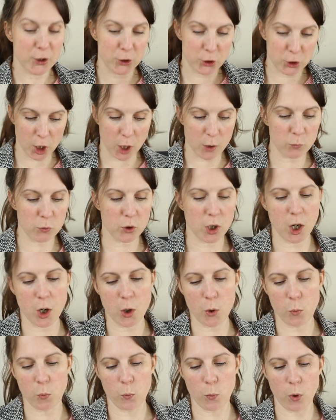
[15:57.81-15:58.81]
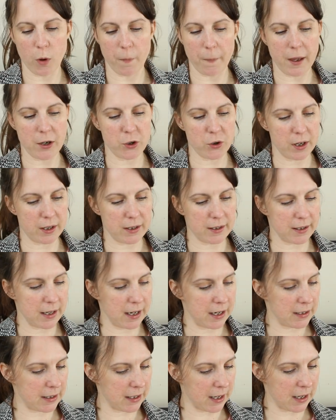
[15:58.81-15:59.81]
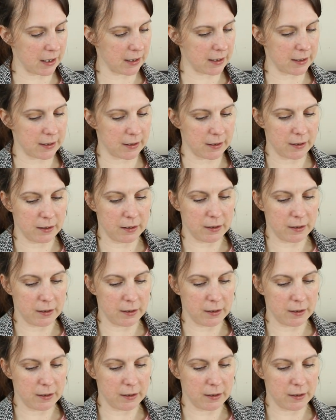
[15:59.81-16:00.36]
Don't know what that translates as.